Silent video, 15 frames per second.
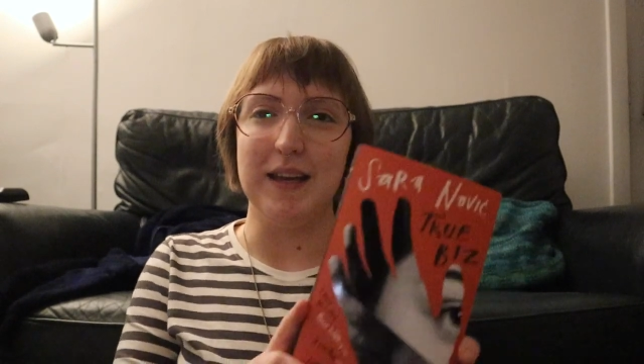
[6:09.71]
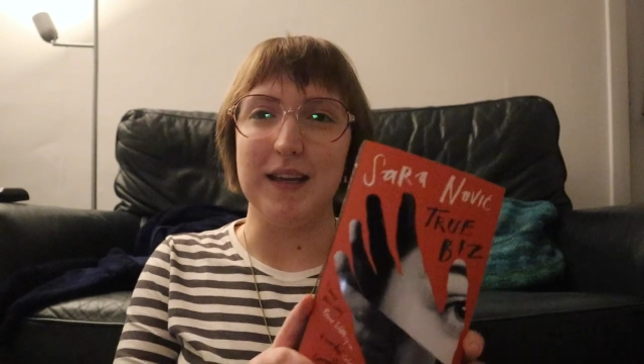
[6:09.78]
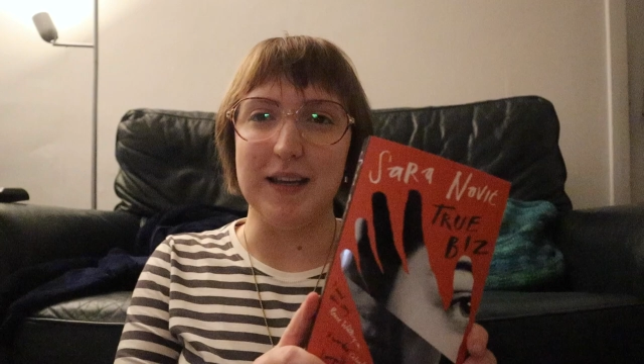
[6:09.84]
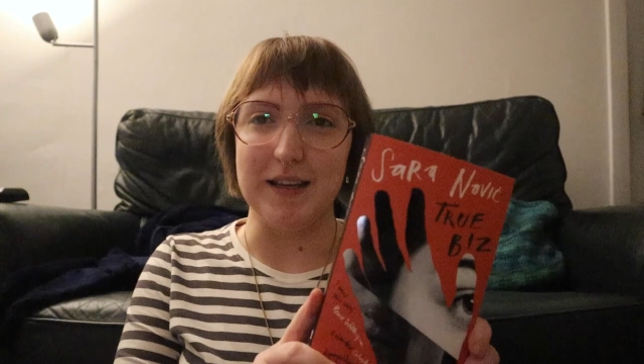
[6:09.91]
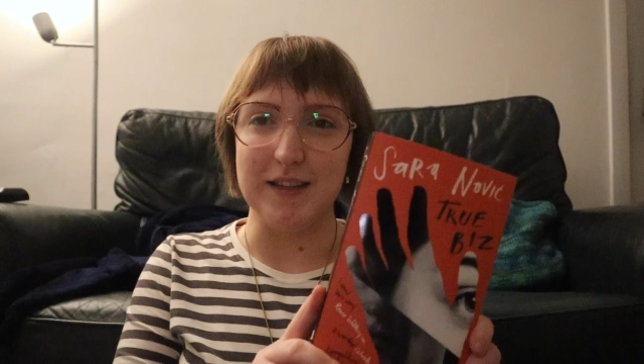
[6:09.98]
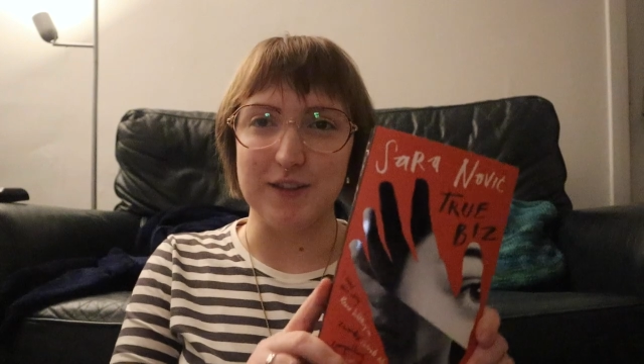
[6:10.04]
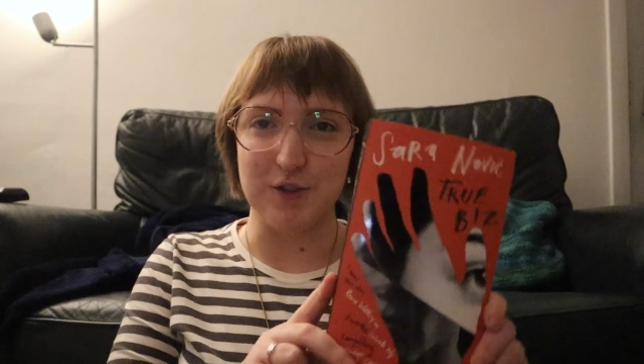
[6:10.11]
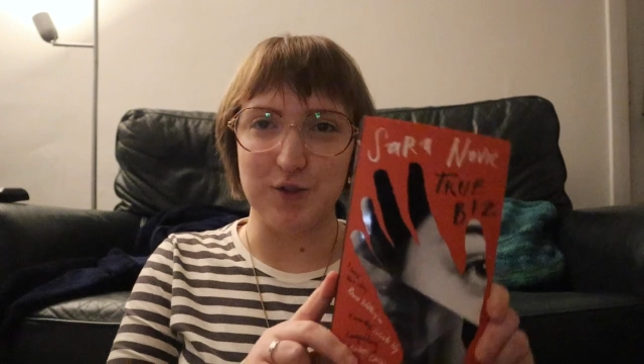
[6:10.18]

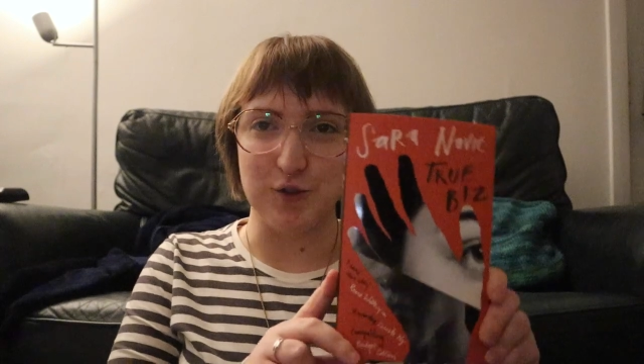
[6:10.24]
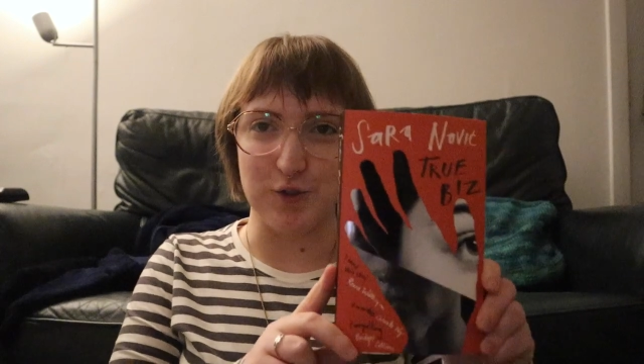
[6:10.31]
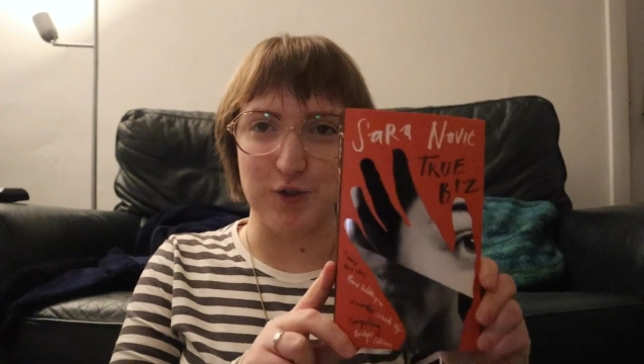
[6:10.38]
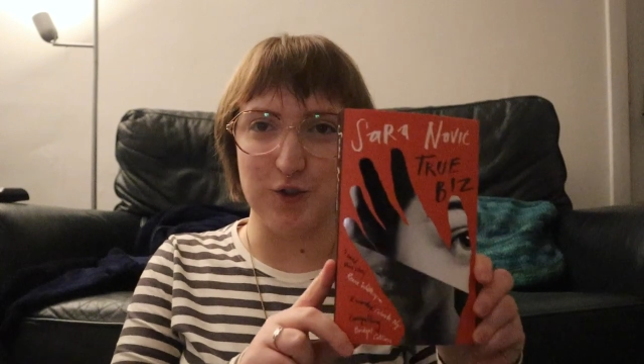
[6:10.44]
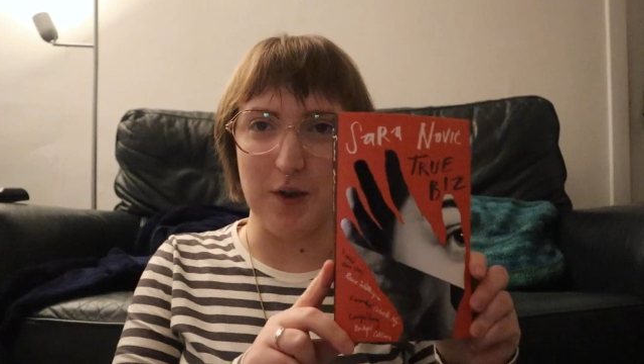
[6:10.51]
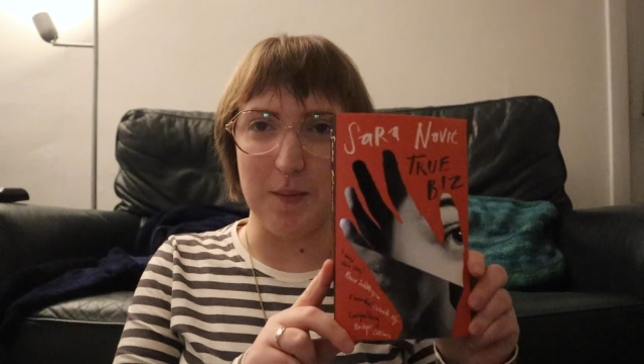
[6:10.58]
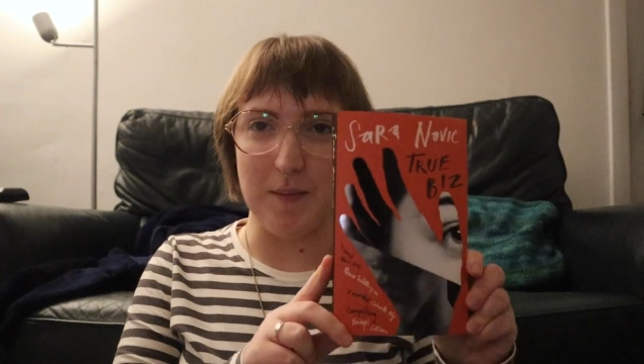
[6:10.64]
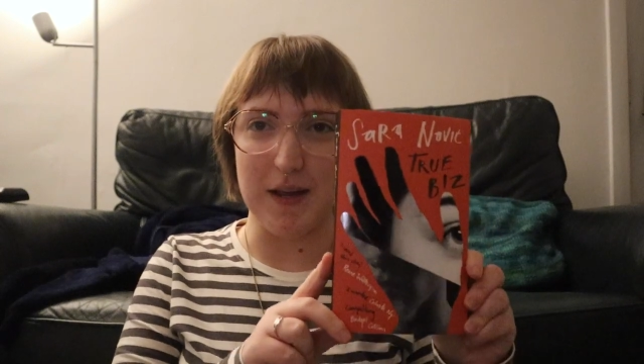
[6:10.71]
is
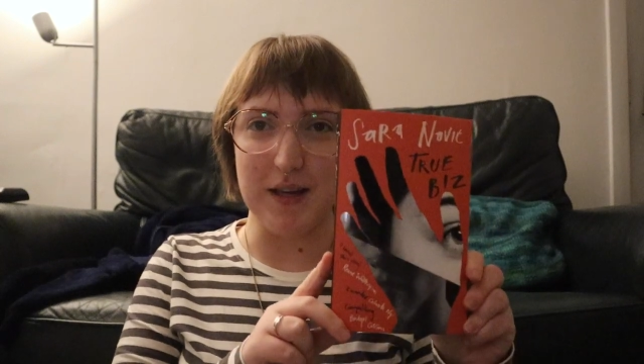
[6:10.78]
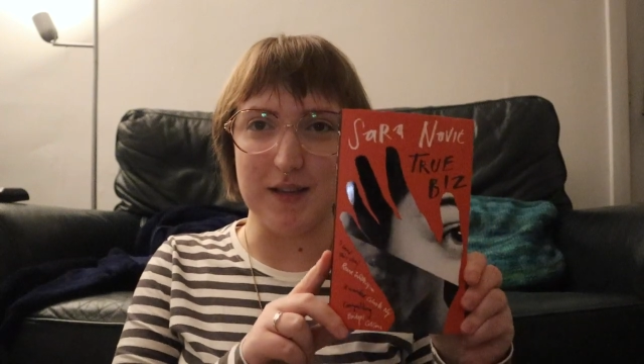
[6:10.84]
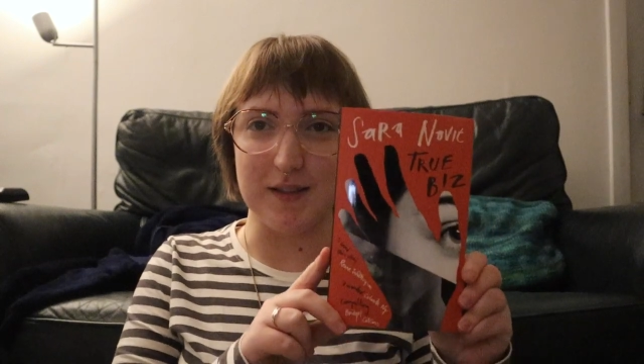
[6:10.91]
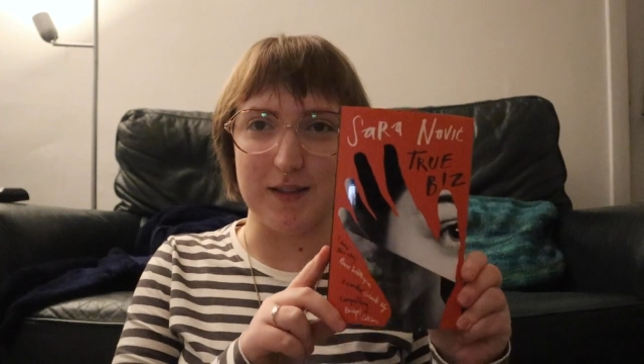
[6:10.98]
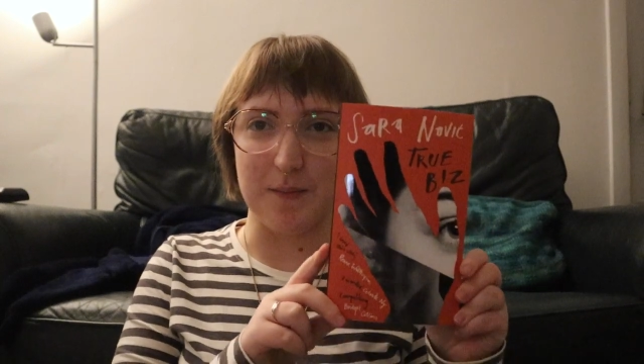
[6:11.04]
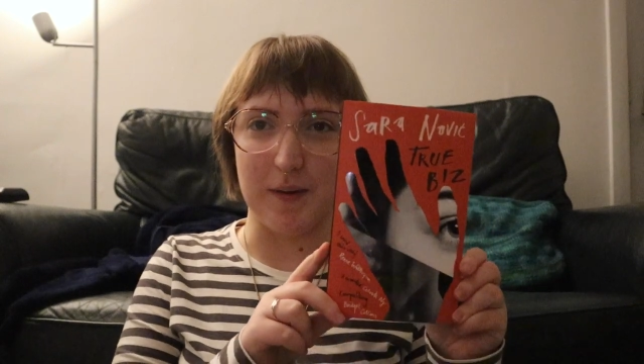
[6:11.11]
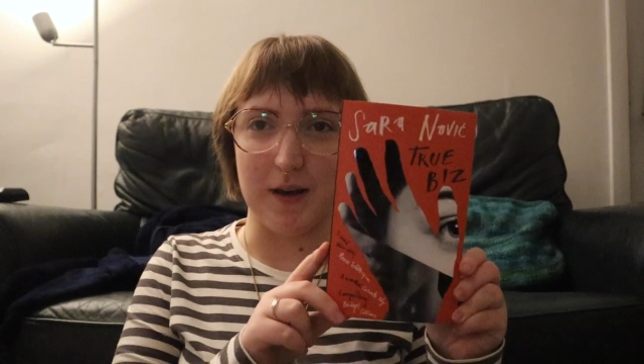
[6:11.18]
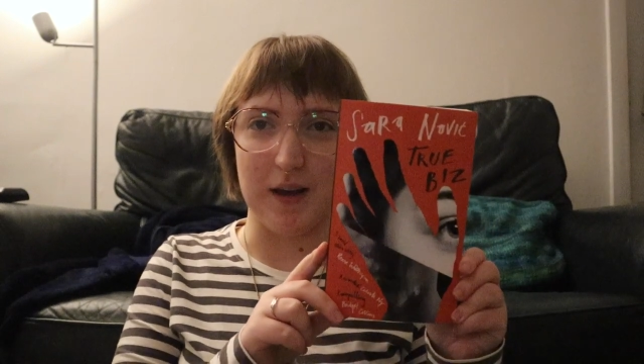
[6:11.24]
True
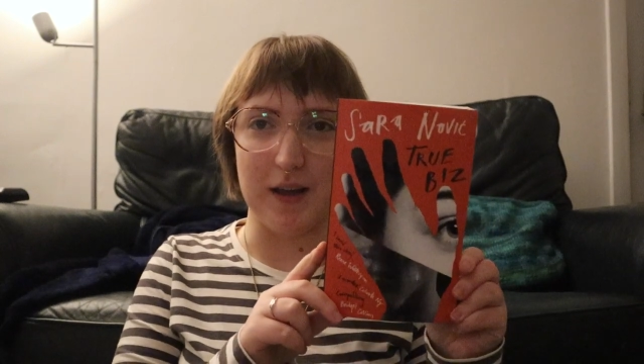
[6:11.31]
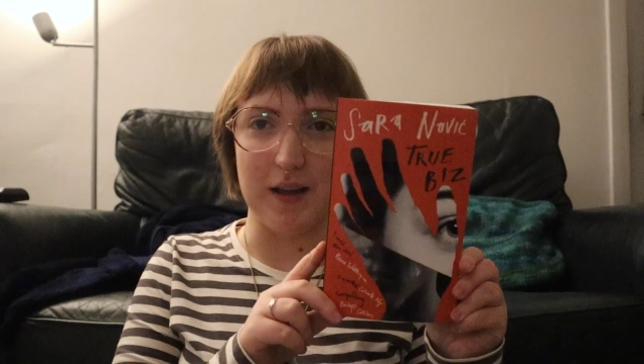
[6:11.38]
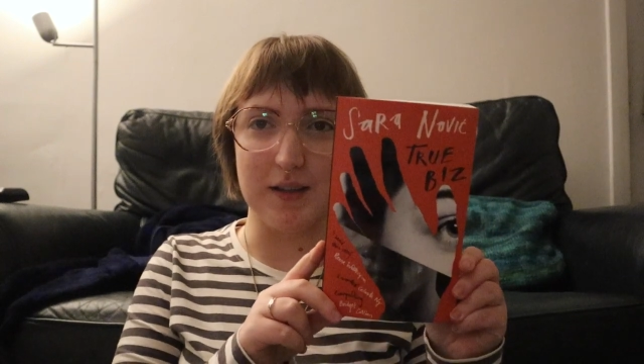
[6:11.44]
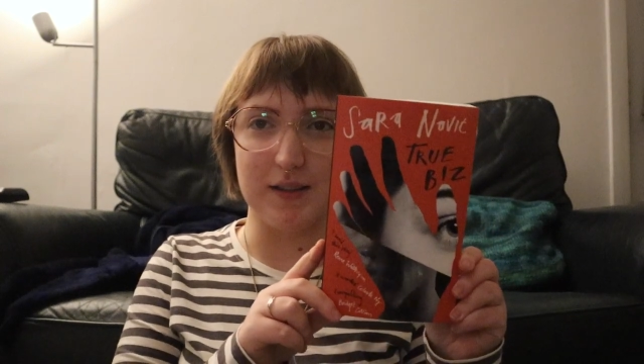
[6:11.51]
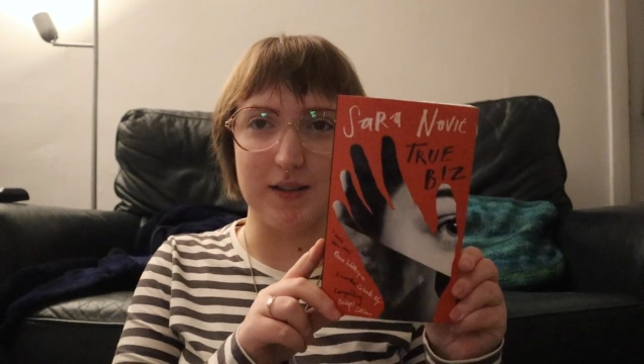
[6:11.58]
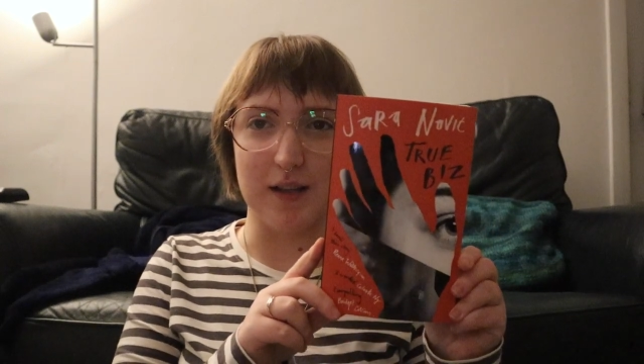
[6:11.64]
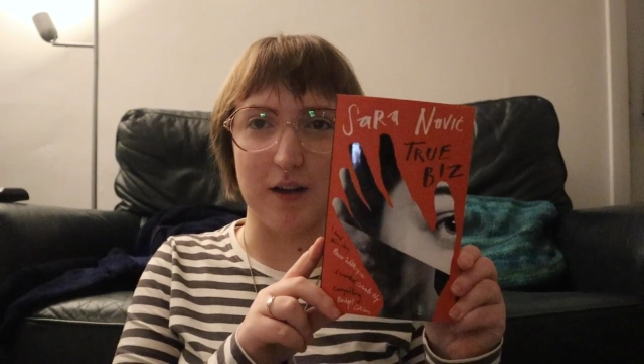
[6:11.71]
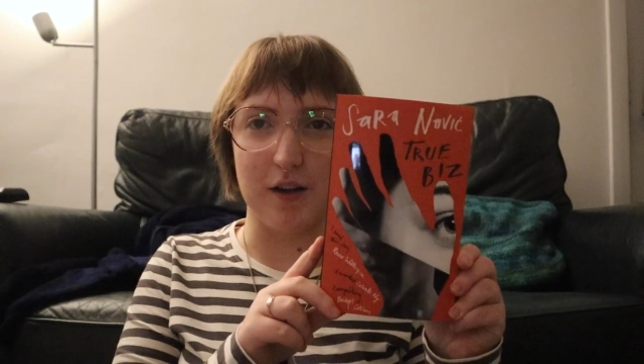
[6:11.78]
Biz by
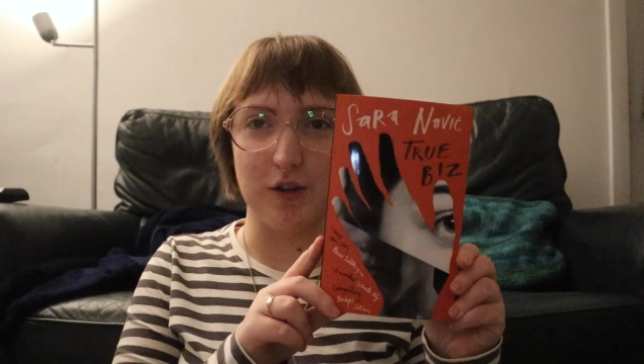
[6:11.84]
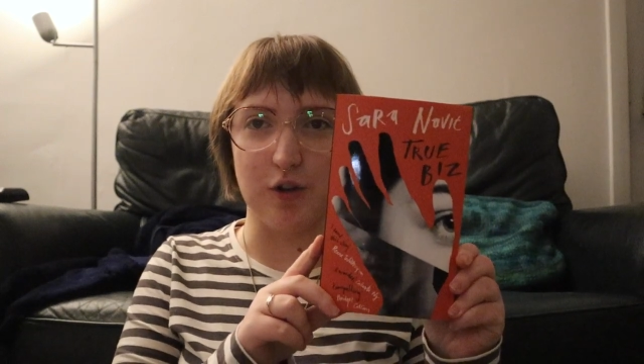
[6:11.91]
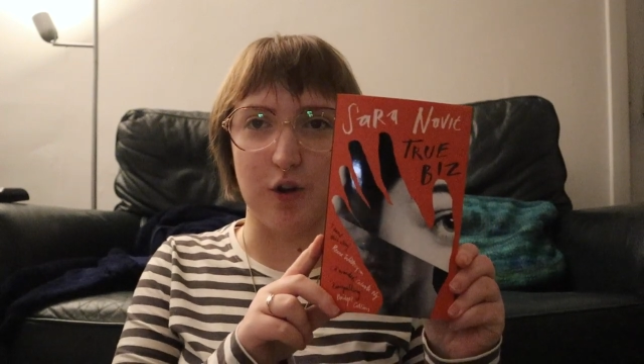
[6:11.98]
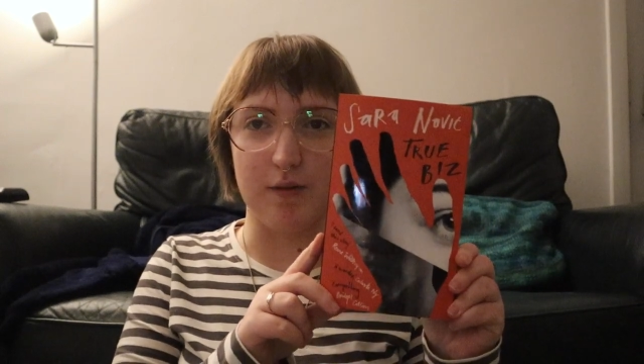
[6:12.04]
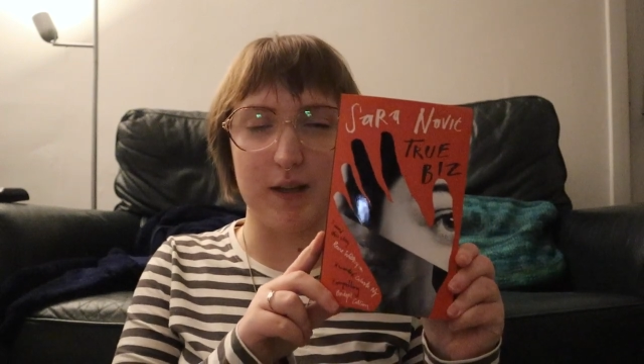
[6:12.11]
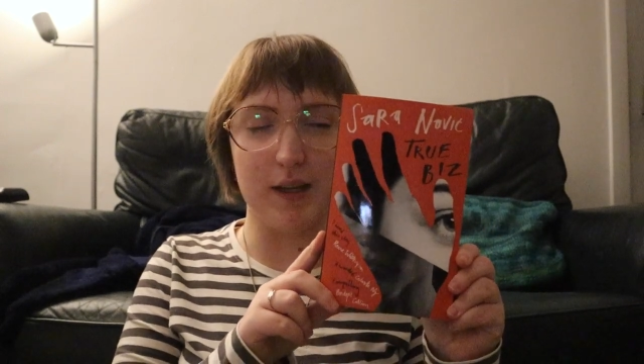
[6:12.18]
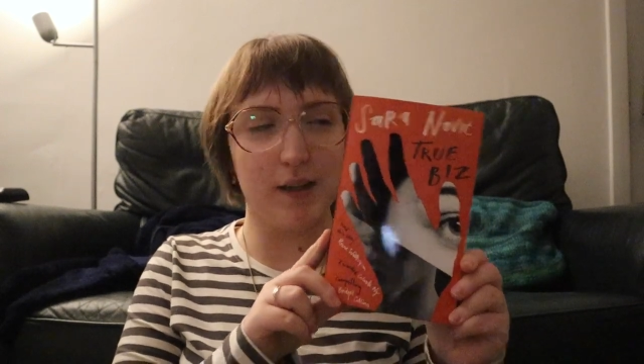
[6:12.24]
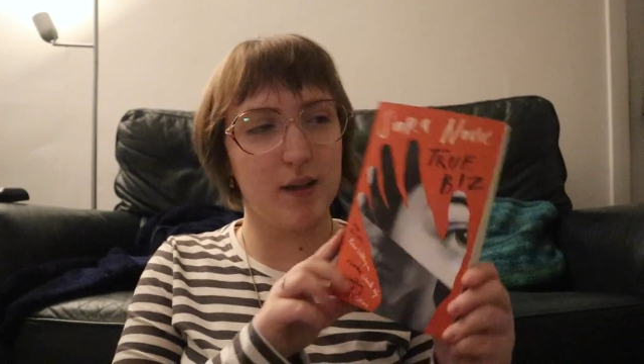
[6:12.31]
Sarah
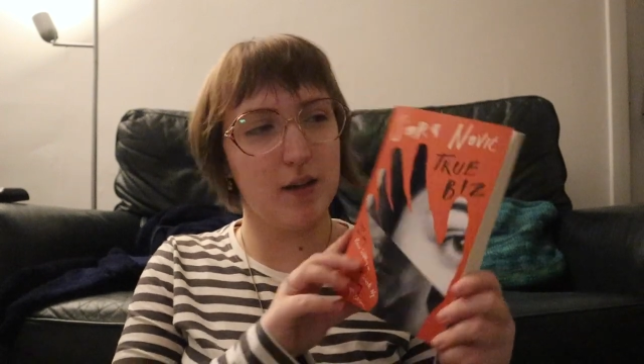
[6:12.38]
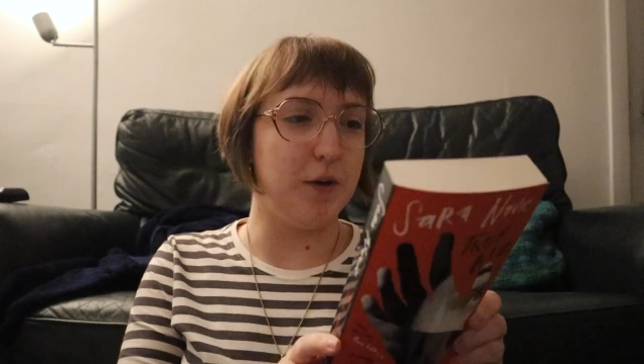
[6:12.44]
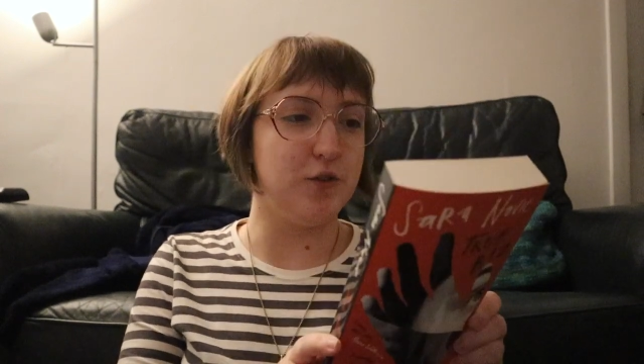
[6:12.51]
Novick.